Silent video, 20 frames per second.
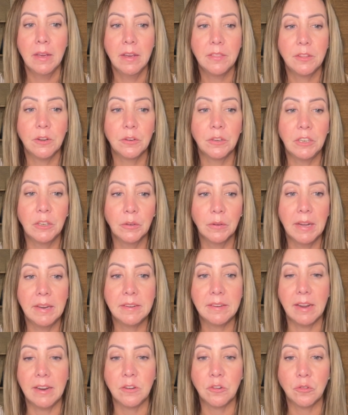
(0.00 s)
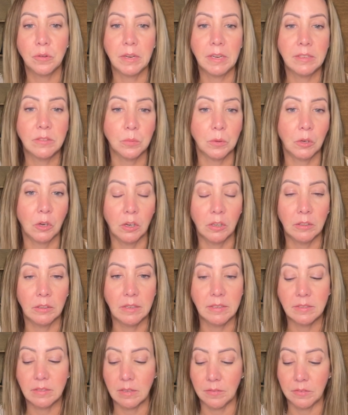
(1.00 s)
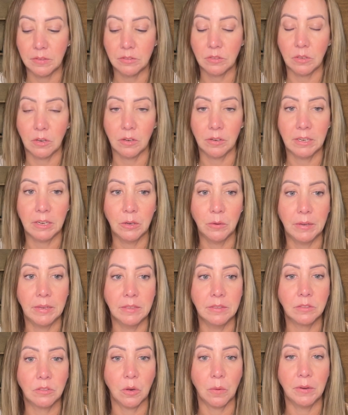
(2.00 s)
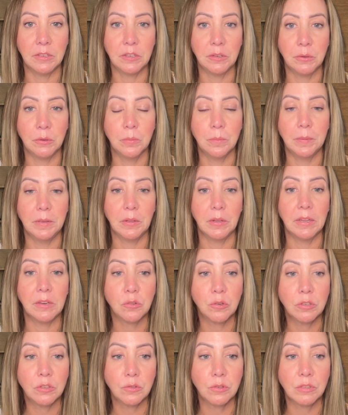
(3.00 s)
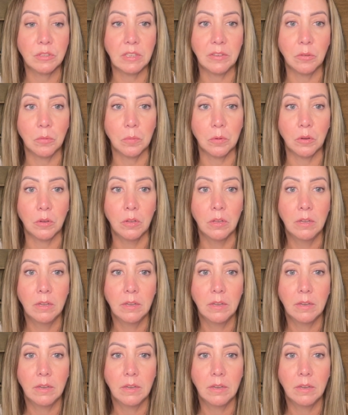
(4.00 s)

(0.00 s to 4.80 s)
Their year-end entries, regardless of the scenario, is going to be the interest receivable